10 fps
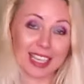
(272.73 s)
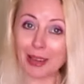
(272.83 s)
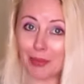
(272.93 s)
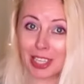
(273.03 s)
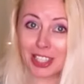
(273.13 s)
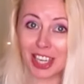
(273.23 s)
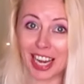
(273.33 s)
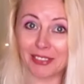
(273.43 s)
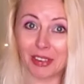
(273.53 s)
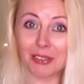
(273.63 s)
image
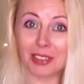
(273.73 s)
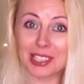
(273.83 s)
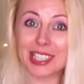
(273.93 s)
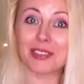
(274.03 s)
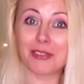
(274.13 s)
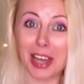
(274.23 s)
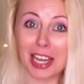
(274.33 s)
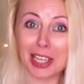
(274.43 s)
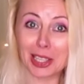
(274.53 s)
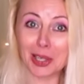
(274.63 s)
and we will see
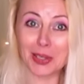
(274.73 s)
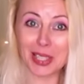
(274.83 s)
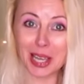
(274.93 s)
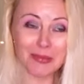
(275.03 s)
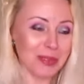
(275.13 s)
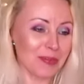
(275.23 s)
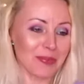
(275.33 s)
very close up